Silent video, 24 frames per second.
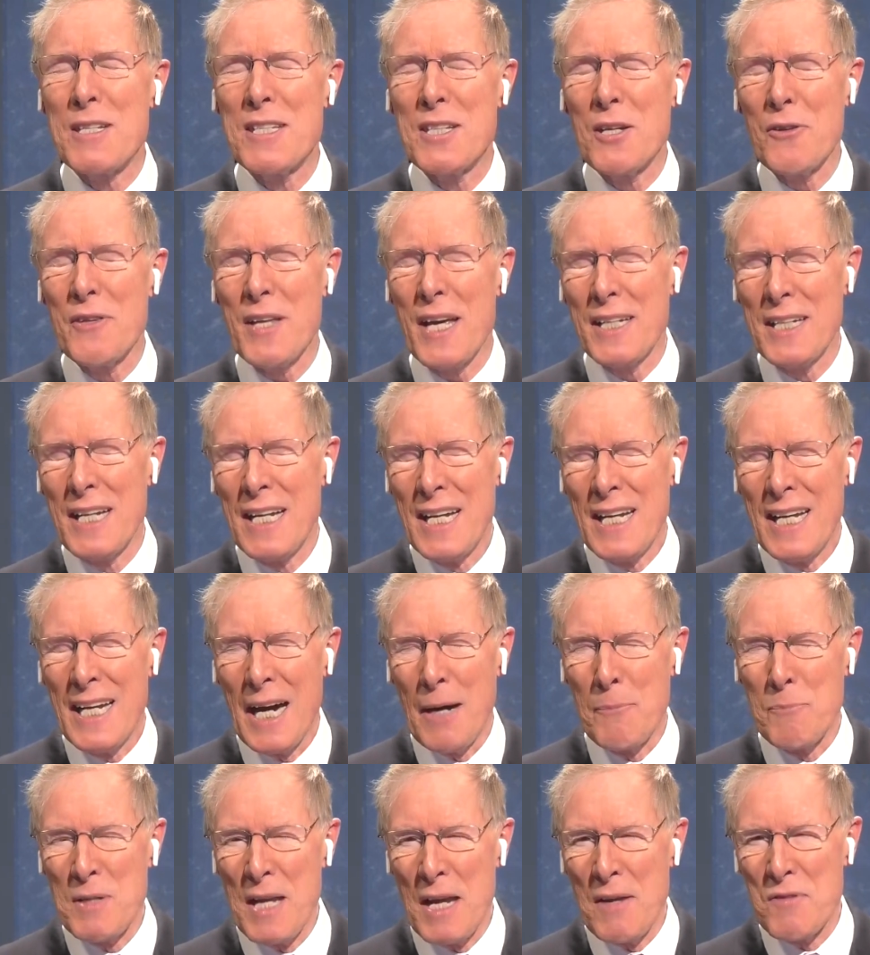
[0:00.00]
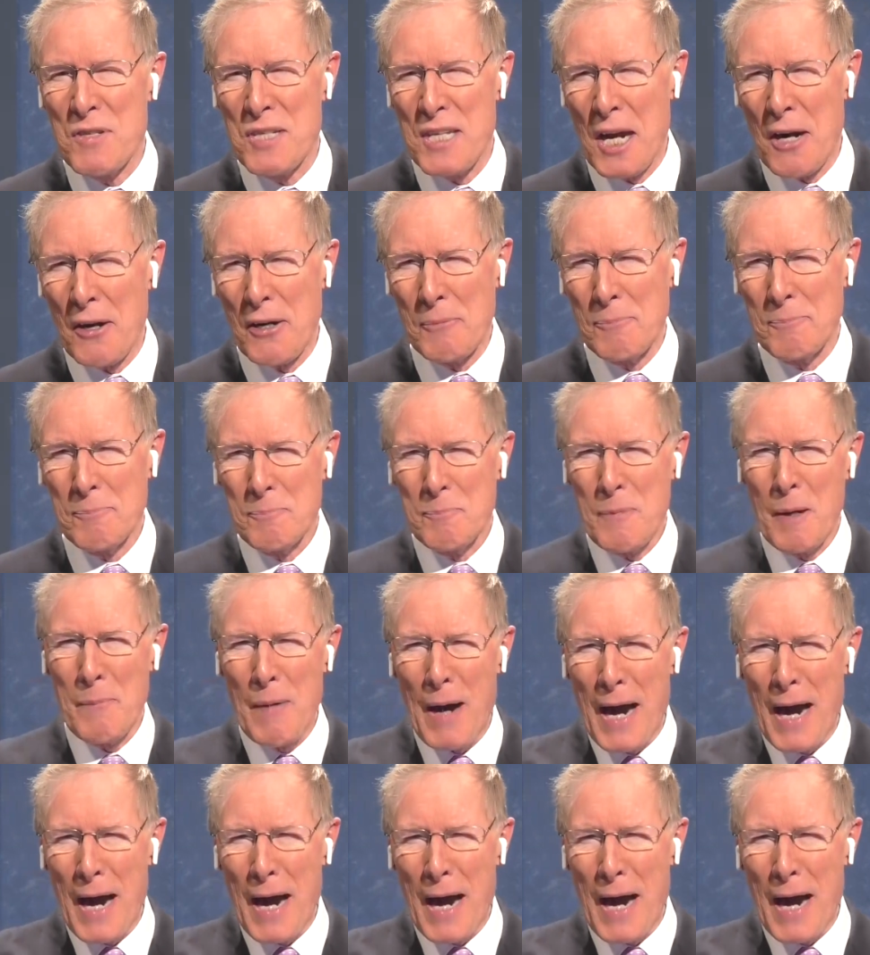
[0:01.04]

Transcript: Until then, I'm Dave Zeri. Bye